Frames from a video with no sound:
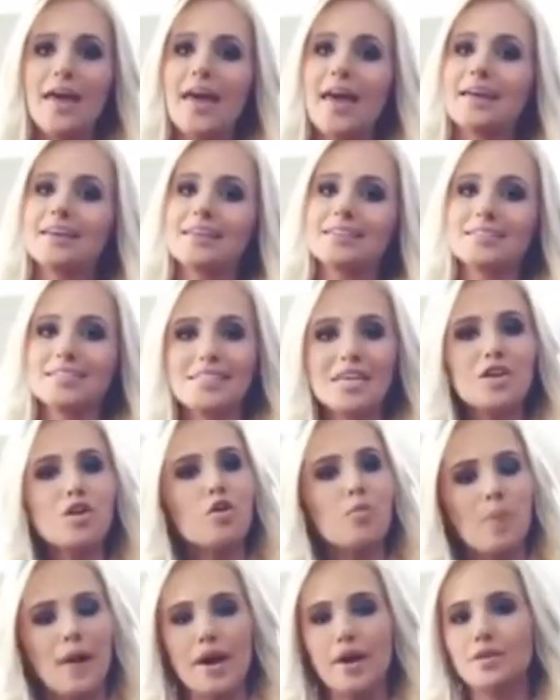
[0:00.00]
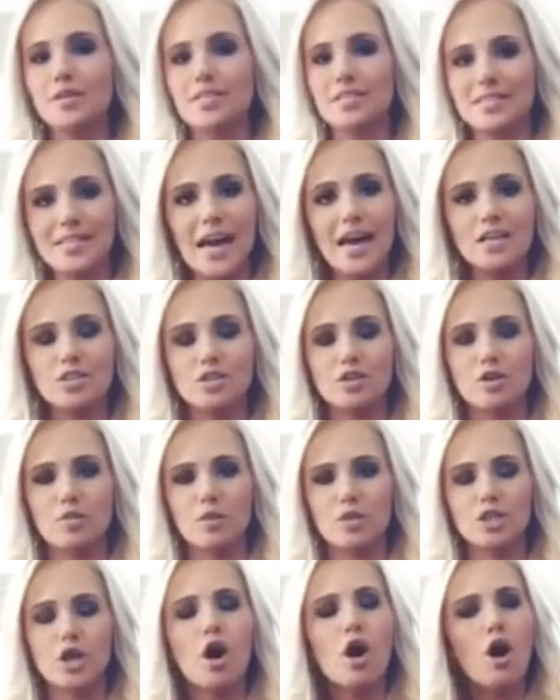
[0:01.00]
And a single-payer disaster in
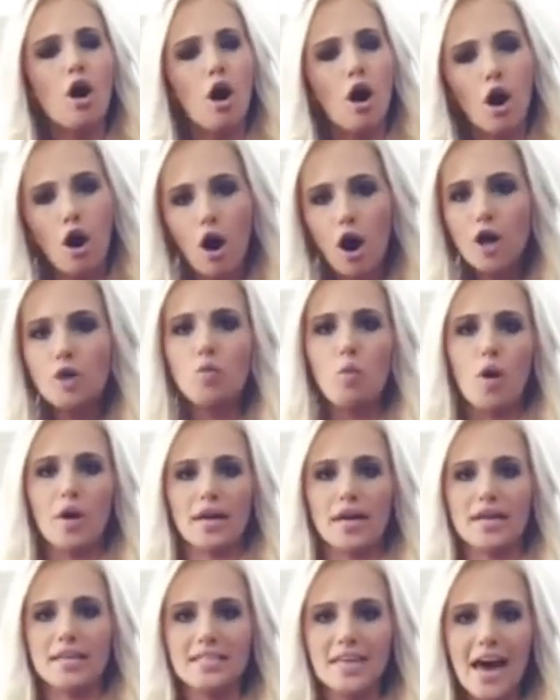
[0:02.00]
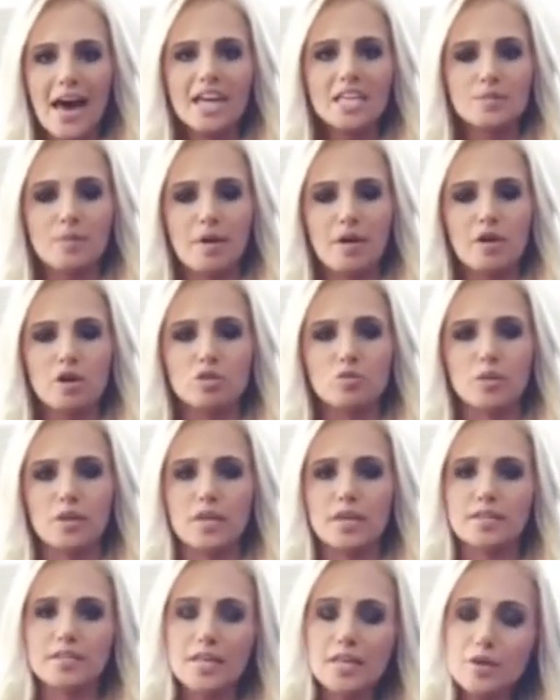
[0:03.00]
which hardworking taxpayers
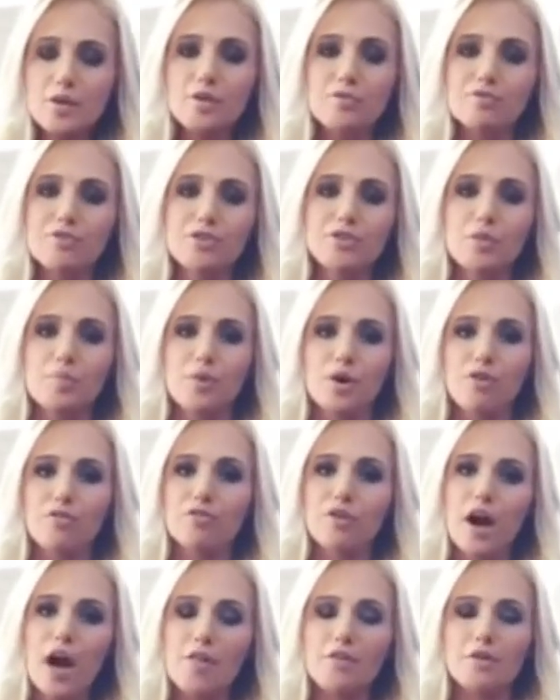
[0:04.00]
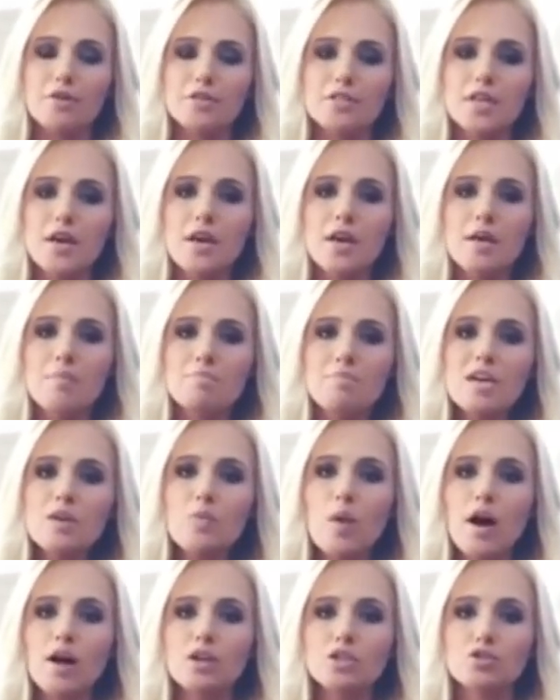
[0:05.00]
would continue to foot the bill for others,
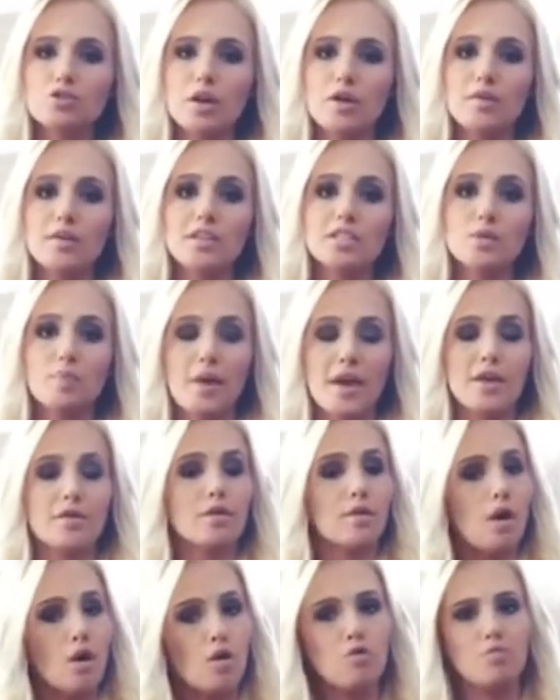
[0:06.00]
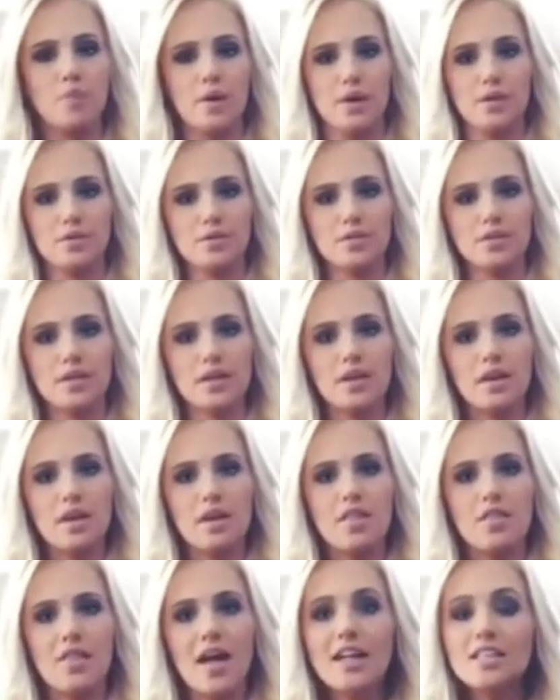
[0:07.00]
meanwhile struggling to pay their own bills.
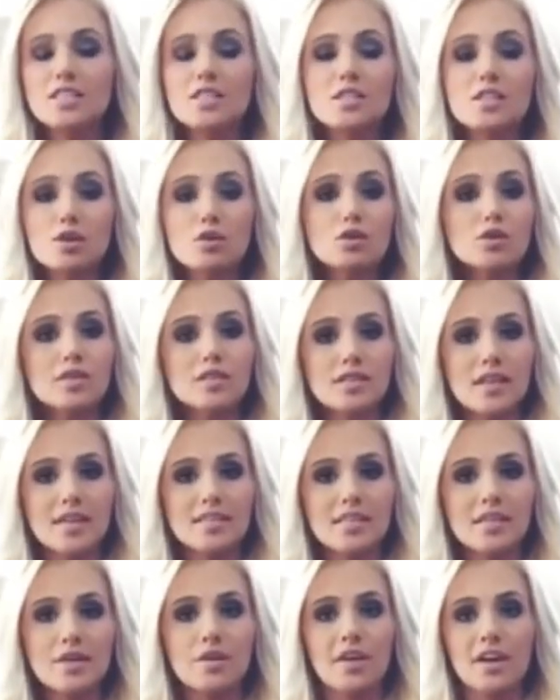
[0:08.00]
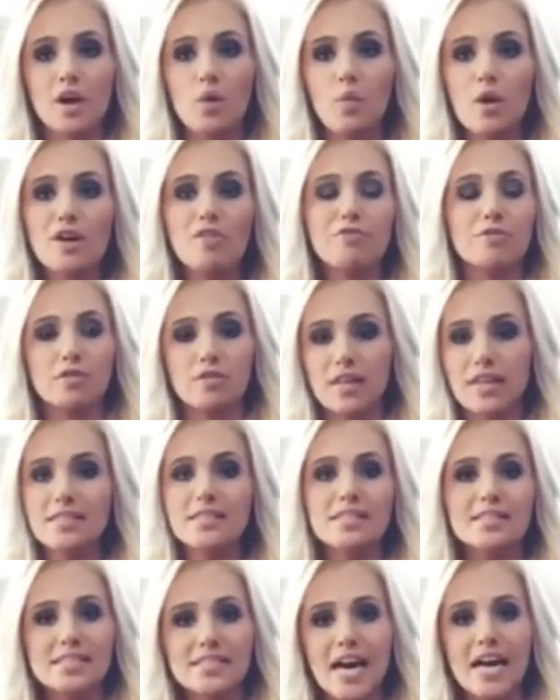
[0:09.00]
That's the socialist ideal, and a win for
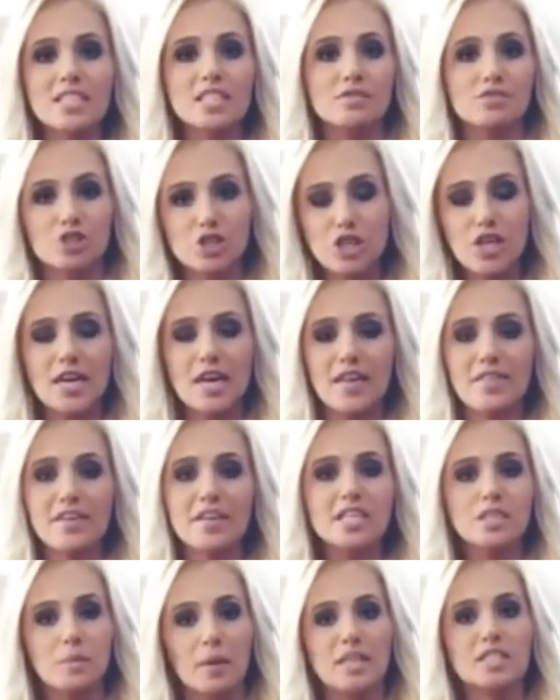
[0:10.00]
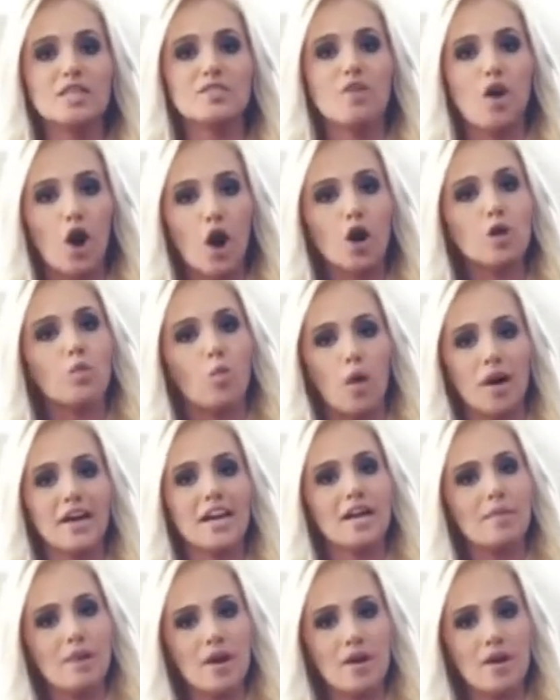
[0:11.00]
lazy sacks of shit at the expense of hardworking